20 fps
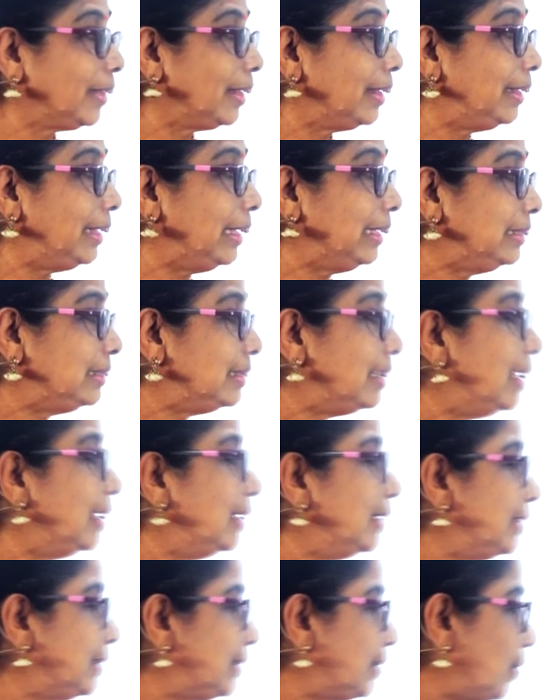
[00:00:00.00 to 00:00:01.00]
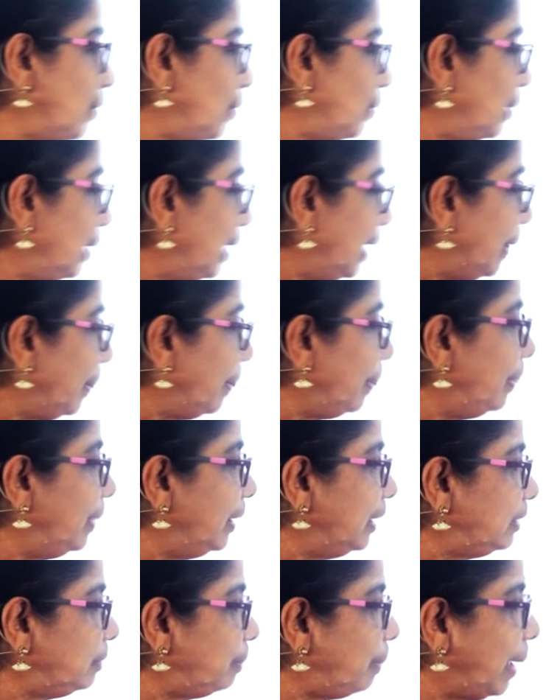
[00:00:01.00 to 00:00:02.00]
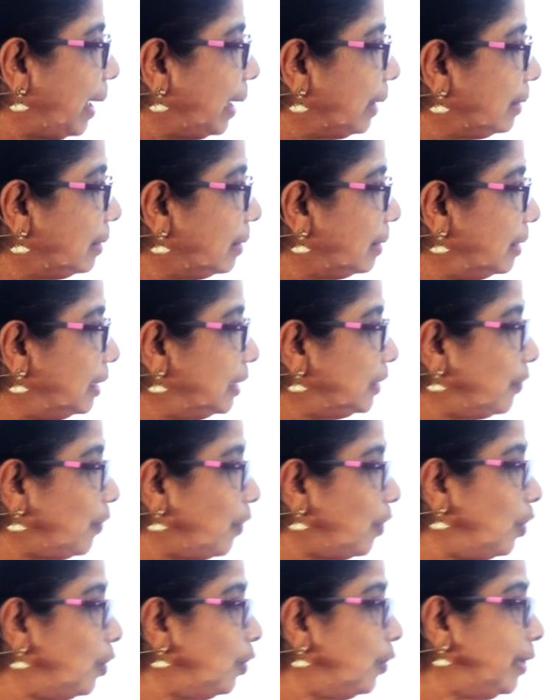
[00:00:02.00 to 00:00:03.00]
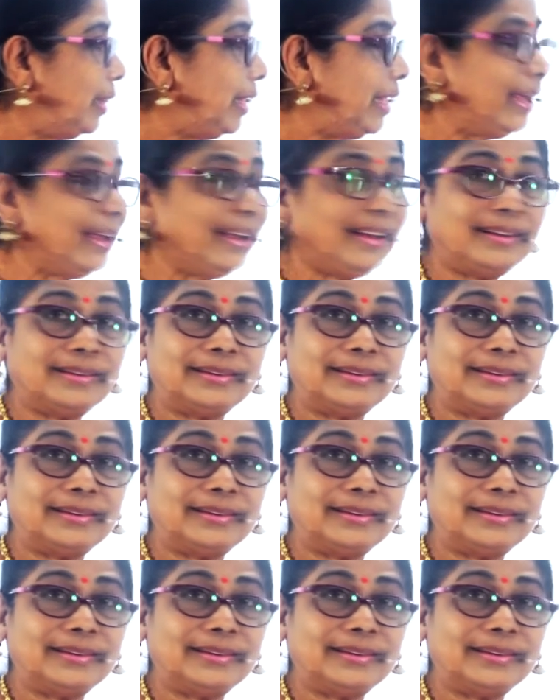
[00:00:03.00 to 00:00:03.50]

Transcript: Yes, so this pattern is followed here.